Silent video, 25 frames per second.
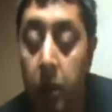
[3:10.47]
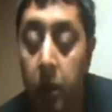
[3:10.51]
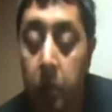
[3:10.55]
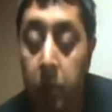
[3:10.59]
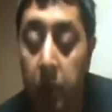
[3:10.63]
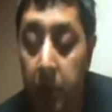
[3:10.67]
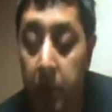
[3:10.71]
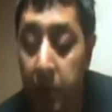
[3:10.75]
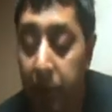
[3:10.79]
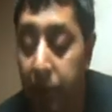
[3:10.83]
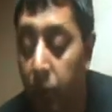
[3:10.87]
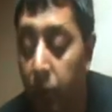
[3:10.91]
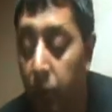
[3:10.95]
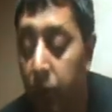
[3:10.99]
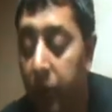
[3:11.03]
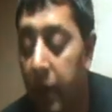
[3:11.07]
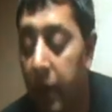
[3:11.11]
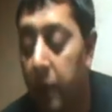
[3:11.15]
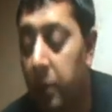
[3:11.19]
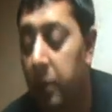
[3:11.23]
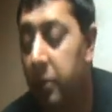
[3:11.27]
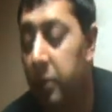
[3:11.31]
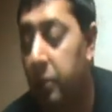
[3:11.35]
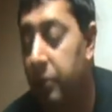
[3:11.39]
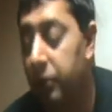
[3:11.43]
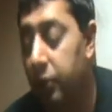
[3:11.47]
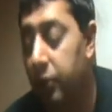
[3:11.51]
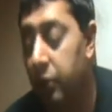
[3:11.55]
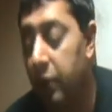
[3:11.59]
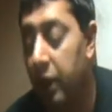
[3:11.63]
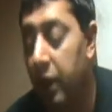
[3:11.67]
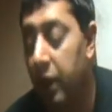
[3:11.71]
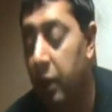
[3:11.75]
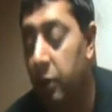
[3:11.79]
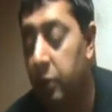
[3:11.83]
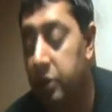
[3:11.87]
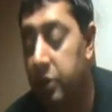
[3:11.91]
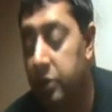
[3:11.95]
But before that,
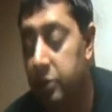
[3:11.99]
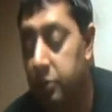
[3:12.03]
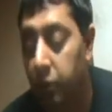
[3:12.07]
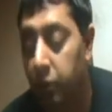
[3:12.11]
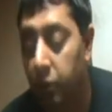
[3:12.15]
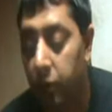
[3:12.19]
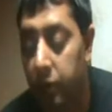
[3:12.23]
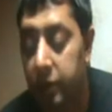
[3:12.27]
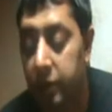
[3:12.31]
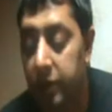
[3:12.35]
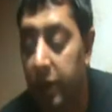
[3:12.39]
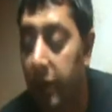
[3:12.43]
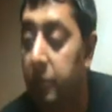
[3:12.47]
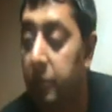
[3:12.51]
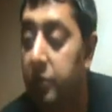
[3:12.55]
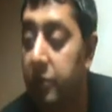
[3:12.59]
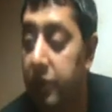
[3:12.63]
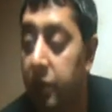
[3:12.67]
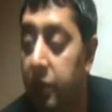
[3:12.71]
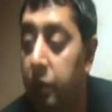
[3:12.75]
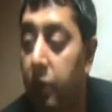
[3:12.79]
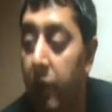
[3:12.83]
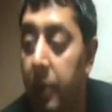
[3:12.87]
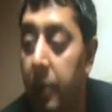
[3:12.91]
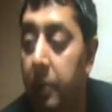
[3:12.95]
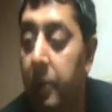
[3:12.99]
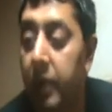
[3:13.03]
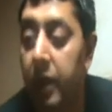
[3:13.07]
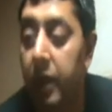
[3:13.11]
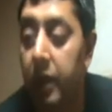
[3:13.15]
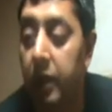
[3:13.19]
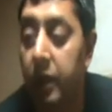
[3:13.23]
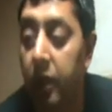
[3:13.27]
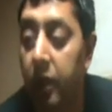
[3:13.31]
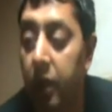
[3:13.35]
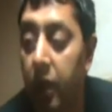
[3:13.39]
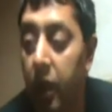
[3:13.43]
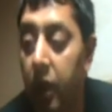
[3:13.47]
I was more into MC
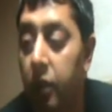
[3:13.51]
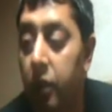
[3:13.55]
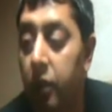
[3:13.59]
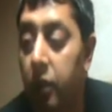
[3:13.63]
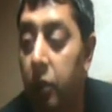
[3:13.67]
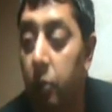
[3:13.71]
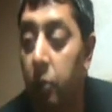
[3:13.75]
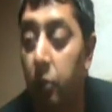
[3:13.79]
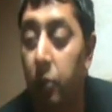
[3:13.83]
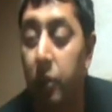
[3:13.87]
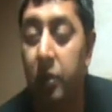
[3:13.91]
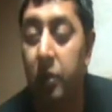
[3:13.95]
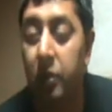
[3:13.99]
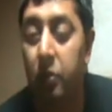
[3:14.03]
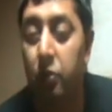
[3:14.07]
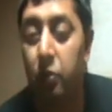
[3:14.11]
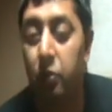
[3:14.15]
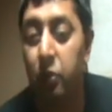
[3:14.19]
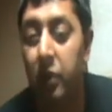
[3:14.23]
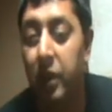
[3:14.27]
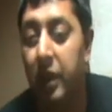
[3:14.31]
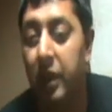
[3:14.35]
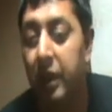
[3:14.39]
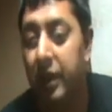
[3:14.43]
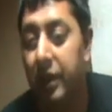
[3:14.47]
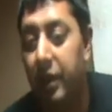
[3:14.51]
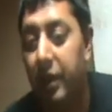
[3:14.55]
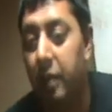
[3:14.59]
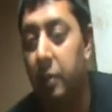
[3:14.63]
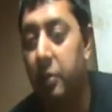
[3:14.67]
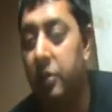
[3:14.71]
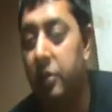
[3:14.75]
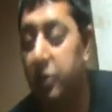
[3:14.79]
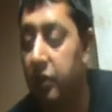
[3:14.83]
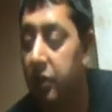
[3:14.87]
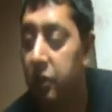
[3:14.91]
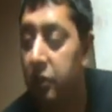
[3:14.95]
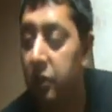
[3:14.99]
rapping. You know, I wasn't really that
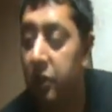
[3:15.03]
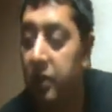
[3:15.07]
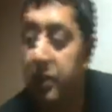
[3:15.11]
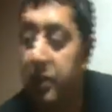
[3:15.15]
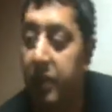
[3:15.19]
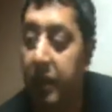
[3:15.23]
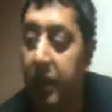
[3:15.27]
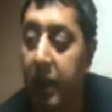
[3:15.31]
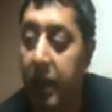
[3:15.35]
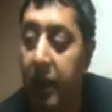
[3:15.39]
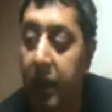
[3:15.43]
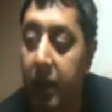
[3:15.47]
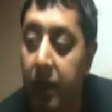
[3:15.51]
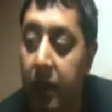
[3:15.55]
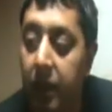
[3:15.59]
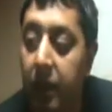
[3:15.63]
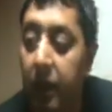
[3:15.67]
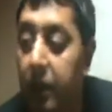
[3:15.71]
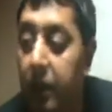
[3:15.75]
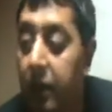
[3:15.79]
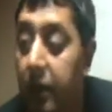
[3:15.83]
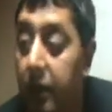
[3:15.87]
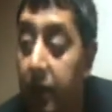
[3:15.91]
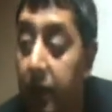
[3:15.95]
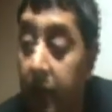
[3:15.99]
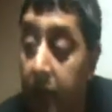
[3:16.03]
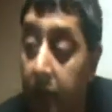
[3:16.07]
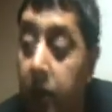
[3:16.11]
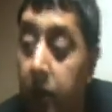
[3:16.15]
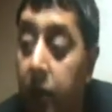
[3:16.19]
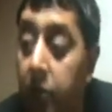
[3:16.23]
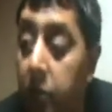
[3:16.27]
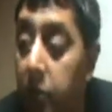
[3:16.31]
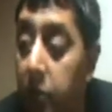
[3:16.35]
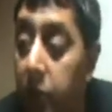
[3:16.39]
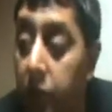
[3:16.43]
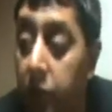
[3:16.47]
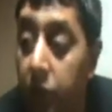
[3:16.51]
much interested in
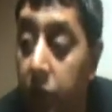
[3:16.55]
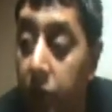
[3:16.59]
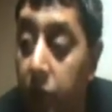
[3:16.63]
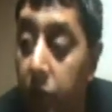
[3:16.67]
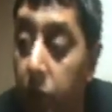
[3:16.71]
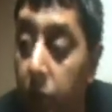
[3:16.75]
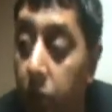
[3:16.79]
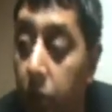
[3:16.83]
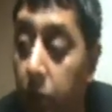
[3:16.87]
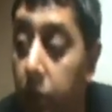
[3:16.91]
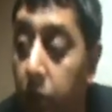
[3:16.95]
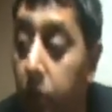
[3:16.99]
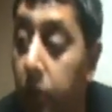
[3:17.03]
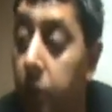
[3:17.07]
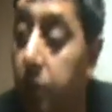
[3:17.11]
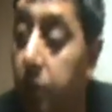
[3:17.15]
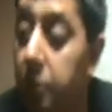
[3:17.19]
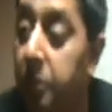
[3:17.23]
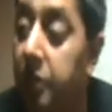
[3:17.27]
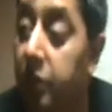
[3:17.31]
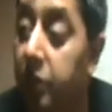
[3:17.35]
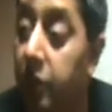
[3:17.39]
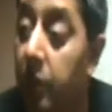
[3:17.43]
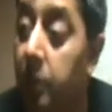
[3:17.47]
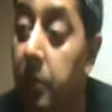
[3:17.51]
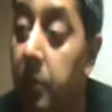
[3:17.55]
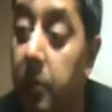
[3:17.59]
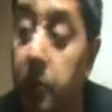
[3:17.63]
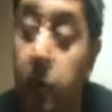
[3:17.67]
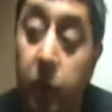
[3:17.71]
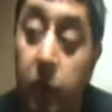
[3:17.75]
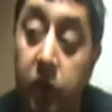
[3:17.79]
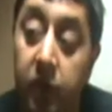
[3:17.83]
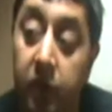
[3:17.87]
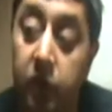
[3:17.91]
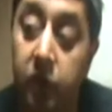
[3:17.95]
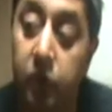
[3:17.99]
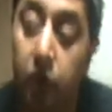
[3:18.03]
Indian music or Punjabi
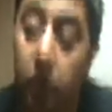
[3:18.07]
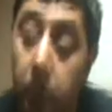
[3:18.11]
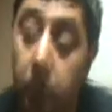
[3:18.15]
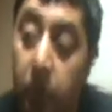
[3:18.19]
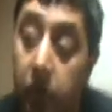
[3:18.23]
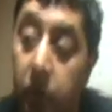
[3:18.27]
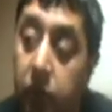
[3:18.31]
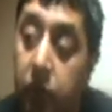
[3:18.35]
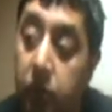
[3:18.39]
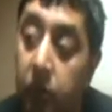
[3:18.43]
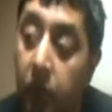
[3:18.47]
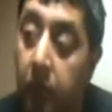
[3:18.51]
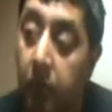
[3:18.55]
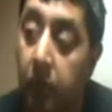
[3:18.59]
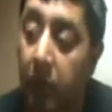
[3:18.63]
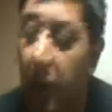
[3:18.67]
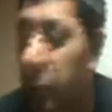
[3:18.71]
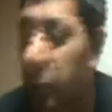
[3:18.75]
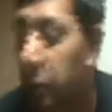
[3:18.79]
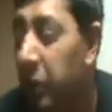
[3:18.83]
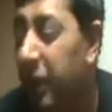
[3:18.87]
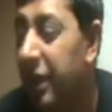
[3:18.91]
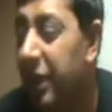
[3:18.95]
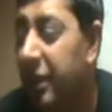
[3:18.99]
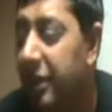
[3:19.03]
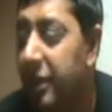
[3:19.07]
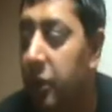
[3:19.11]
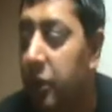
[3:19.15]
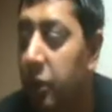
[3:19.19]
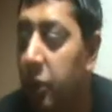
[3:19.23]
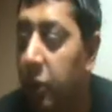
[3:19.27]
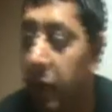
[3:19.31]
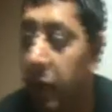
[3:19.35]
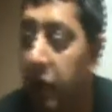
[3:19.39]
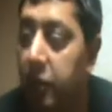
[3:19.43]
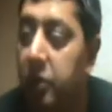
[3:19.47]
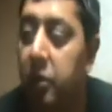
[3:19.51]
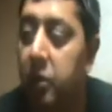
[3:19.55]
music so much. I mean, I will listen
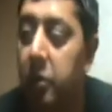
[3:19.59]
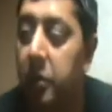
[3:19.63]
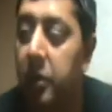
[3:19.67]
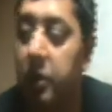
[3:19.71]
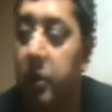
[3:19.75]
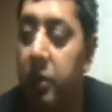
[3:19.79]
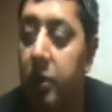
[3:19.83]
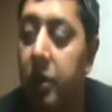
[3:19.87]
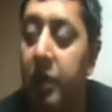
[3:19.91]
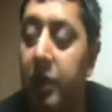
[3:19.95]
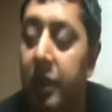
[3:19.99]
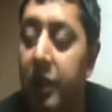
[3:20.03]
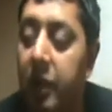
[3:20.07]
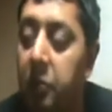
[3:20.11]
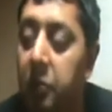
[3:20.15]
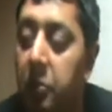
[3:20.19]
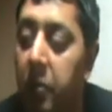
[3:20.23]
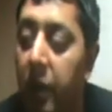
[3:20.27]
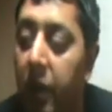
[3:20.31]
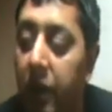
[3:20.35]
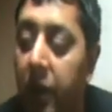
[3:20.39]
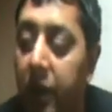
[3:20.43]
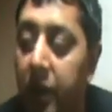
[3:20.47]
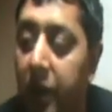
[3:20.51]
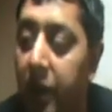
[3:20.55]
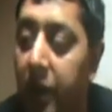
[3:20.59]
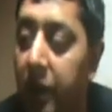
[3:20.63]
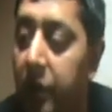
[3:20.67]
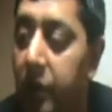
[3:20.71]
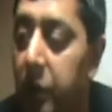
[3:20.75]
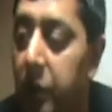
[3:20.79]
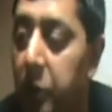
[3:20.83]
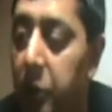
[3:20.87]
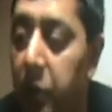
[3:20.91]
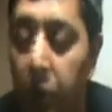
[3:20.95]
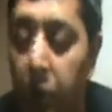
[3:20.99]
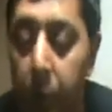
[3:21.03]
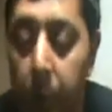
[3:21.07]
to it. I used to be into Kuldeep Manik and
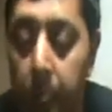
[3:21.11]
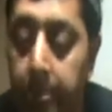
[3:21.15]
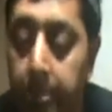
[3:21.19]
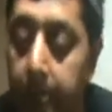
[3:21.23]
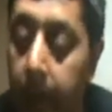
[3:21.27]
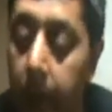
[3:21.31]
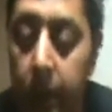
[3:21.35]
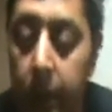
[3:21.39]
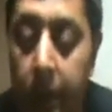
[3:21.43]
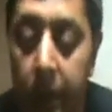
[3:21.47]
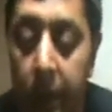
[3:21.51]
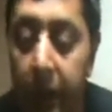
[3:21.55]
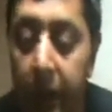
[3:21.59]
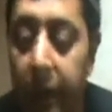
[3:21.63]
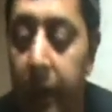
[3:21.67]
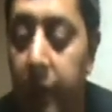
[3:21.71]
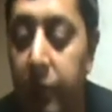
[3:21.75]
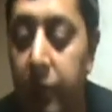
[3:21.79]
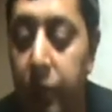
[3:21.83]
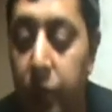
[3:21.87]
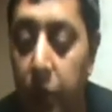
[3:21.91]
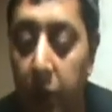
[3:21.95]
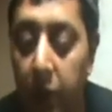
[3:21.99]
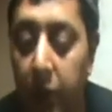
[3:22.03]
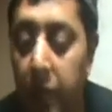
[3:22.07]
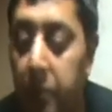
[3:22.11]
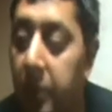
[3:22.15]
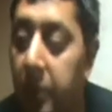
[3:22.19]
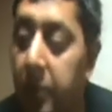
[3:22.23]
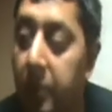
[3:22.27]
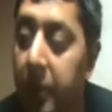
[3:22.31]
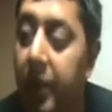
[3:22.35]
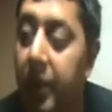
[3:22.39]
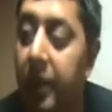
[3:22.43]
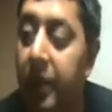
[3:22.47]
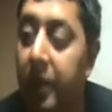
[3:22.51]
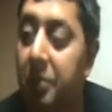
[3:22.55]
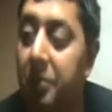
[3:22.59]
everything, but I never thought I'd be
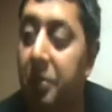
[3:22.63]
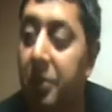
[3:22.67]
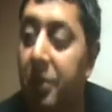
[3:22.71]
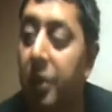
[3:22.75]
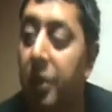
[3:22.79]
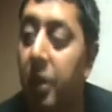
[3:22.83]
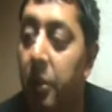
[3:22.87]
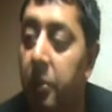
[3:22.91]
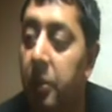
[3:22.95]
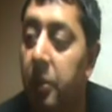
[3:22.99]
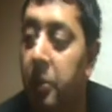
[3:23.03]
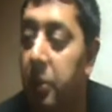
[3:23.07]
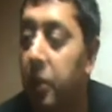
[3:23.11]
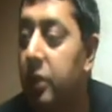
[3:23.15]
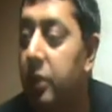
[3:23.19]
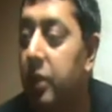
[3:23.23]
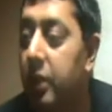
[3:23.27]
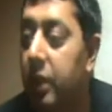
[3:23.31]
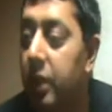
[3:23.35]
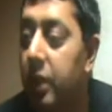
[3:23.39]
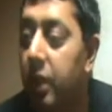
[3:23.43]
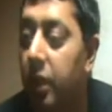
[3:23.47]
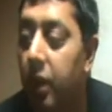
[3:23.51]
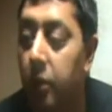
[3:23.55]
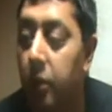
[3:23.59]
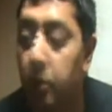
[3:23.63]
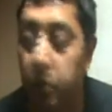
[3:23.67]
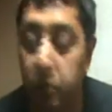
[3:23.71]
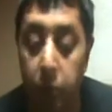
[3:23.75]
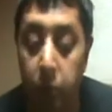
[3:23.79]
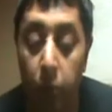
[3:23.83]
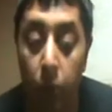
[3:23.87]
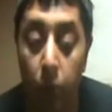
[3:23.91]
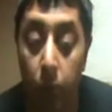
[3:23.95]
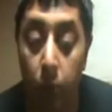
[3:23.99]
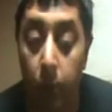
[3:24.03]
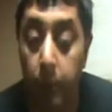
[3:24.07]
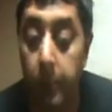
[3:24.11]
making Punjabi music. You know, I was
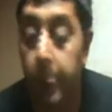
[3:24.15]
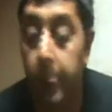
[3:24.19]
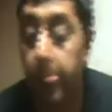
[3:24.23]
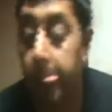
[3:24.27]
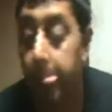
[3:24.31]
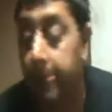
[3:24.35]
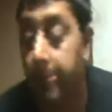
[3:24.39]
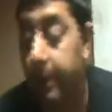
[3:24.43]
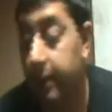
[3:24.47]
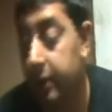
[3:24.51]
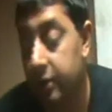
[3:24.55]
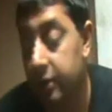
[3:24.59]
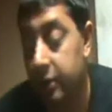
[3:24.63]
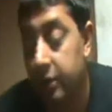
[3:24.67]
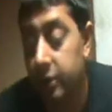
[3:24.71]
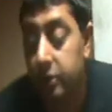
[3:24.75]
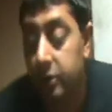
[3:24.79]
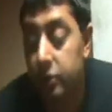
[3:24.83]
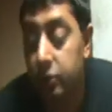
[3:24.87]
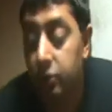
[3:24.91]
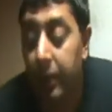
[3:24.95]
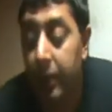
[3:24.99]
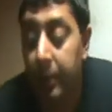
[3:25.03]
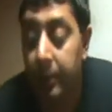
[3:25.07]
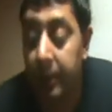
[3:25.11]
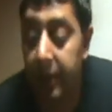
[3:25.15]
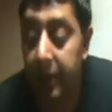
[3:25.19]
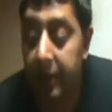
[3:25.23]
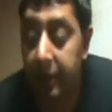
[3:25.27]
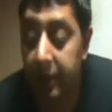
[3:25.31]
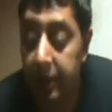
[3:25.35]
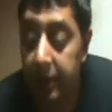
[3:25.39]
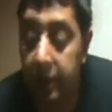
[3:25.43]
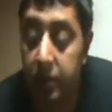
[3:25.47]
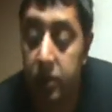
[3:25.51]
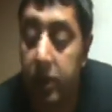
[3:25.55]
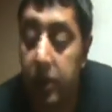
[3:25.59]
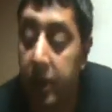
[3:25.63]
more into just rapping,
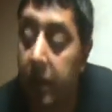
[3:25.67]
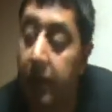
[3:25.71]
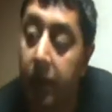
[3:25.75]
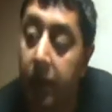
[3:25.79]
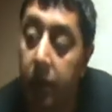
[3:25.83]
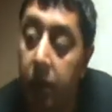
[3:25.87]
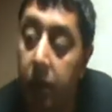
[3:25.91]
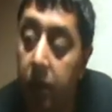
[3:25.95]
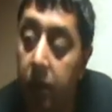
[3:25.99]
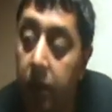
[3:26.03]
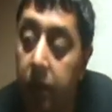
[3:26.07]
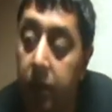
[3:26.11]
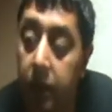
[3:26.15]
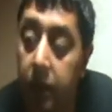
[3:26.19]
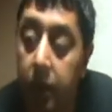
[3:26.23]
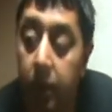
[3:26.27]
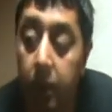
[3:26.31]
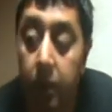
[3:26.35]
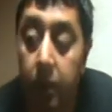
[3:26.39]
DJing, that kind of thing.